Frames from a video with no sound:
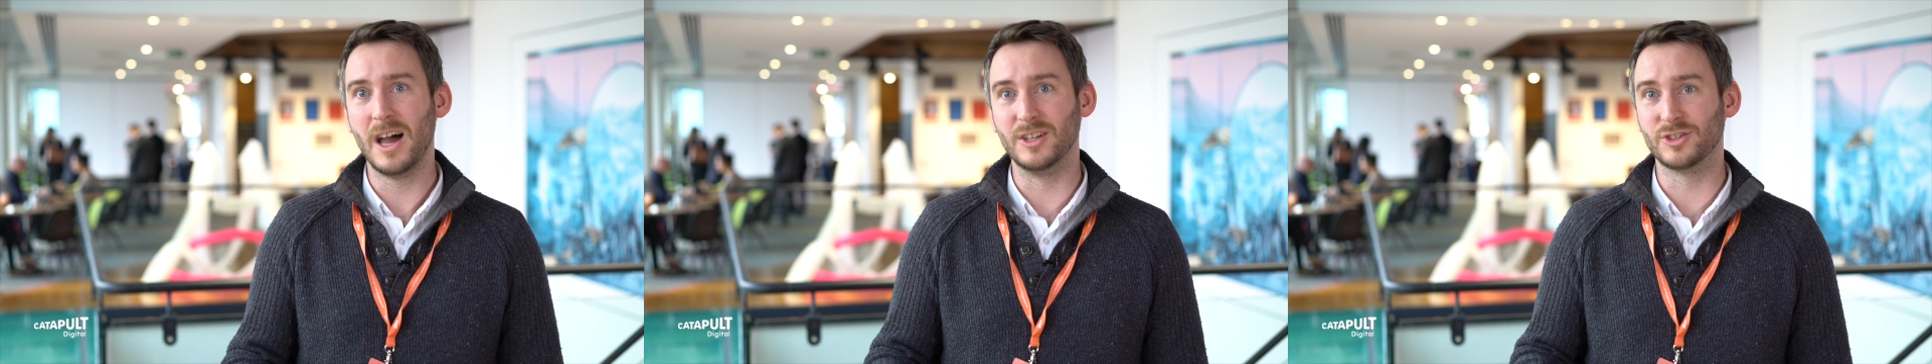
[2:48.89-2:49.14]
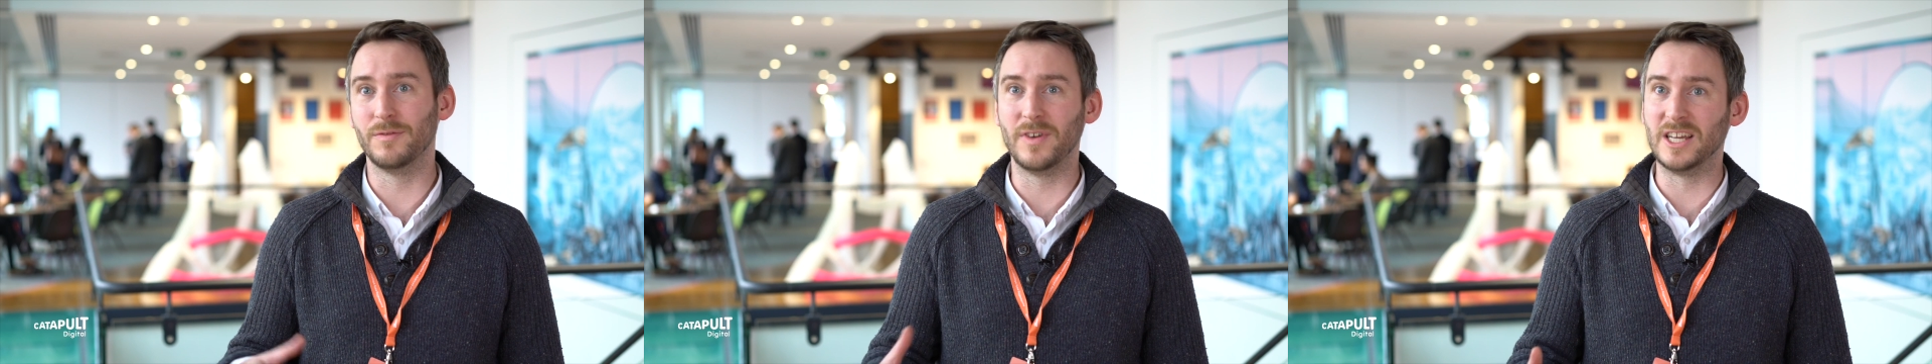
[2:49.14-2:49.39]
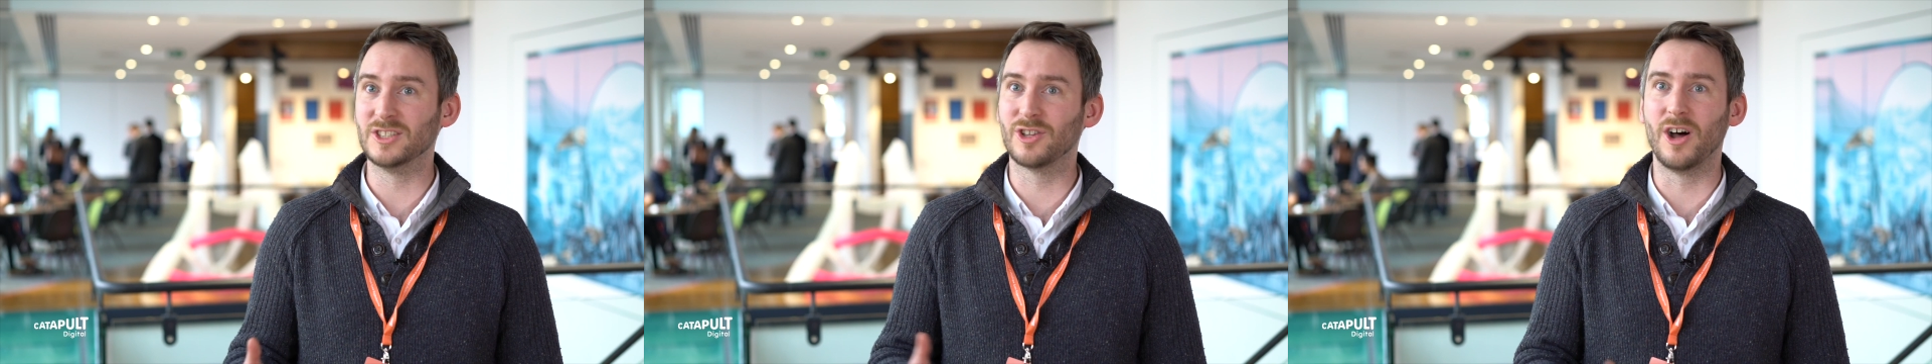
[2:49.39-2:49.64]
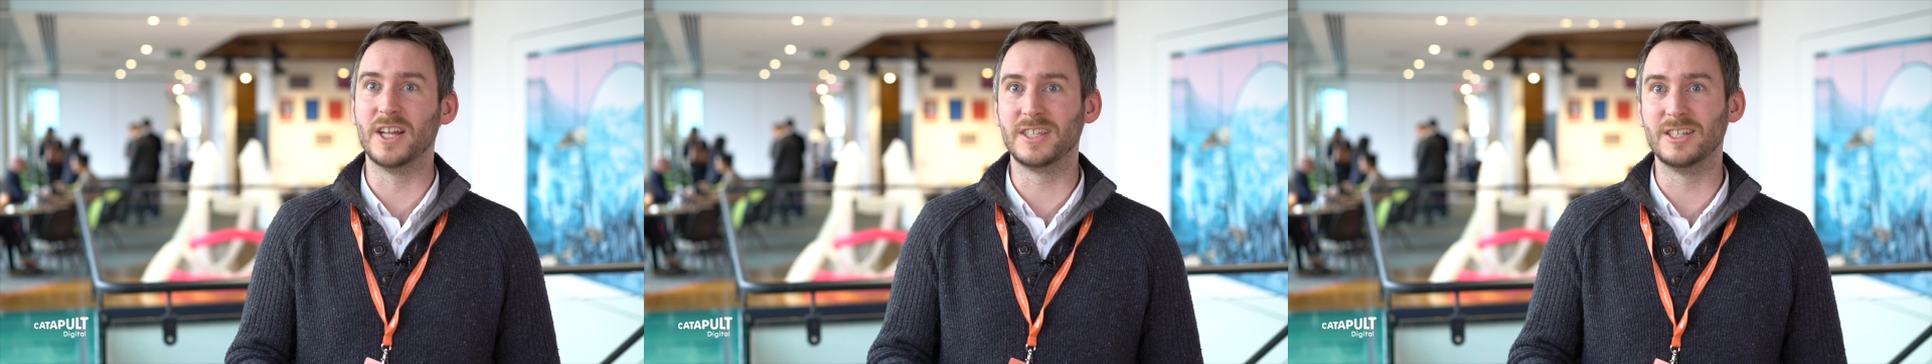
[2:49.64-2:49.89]
And so things
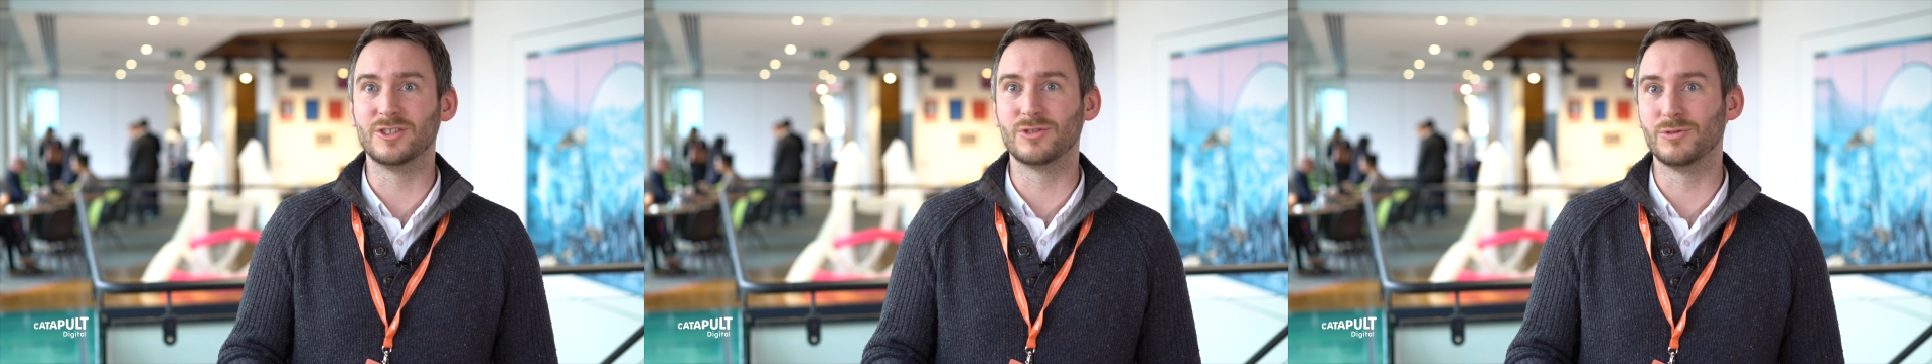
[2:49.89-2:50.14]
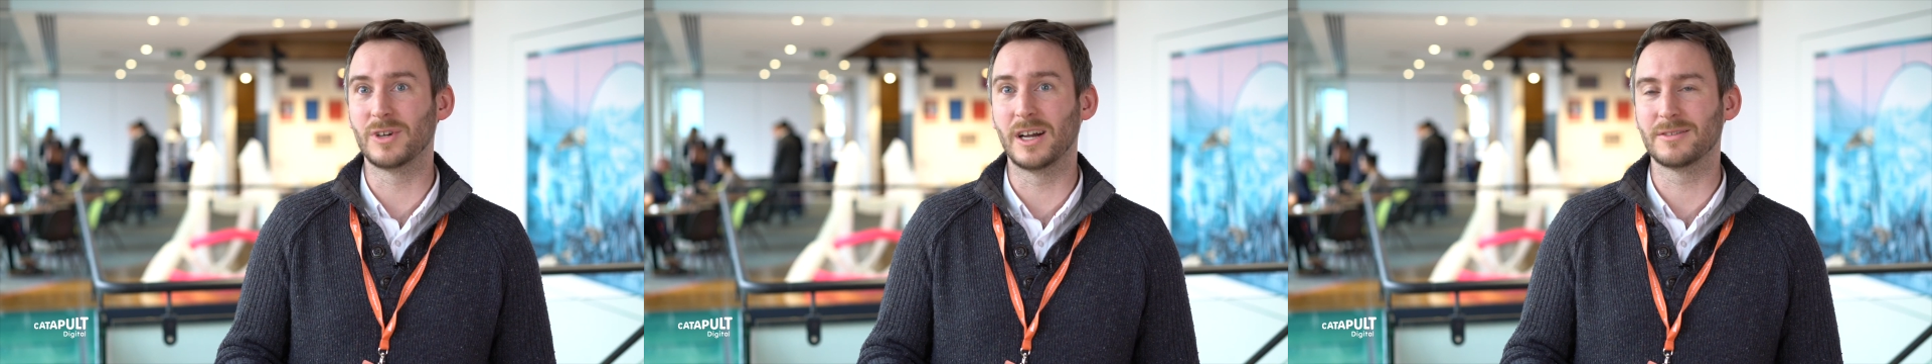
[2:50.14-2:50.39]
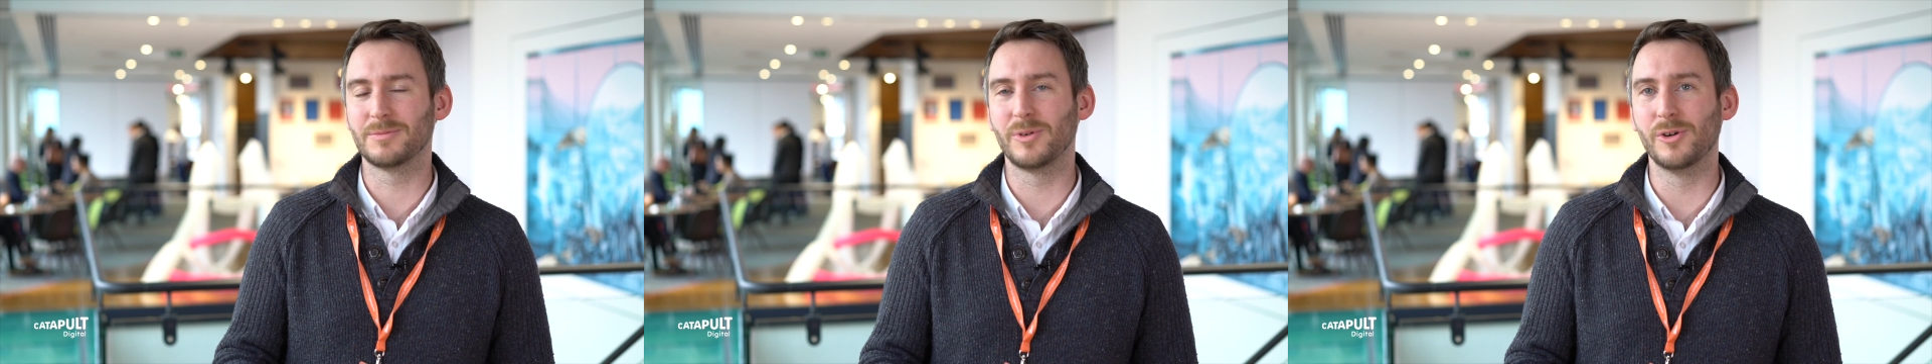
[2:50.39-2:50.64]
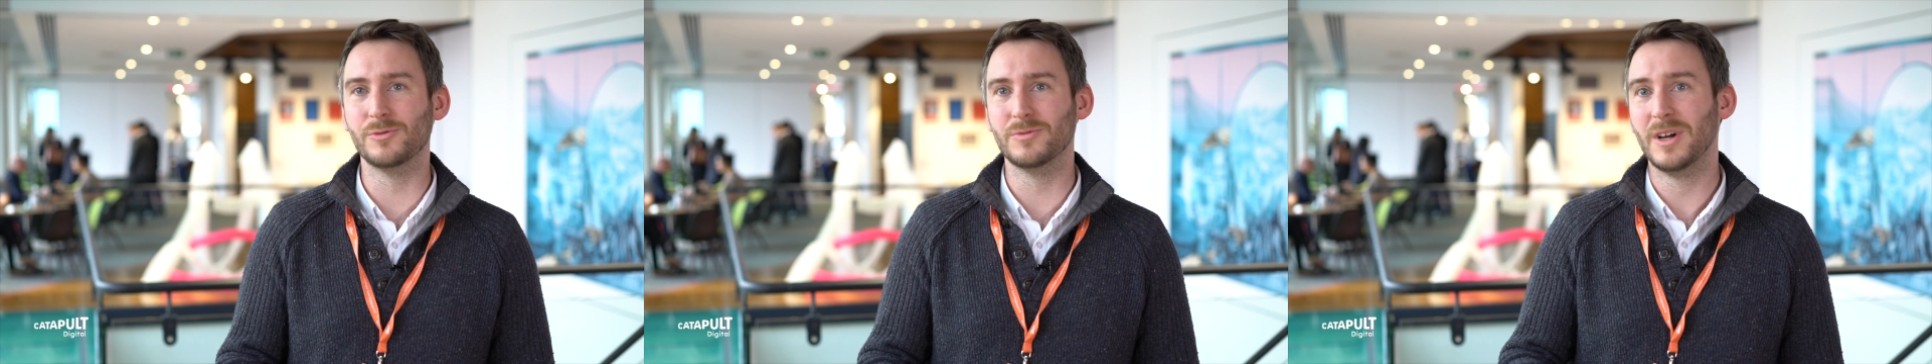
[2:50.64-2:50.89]
like Digital
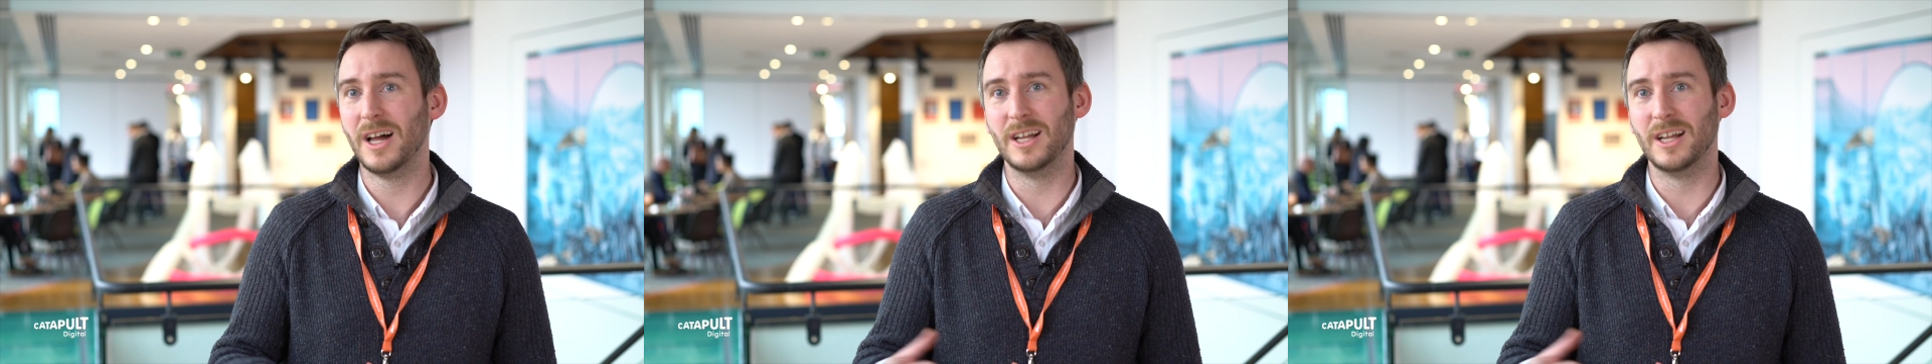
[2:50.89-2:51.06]
Catapult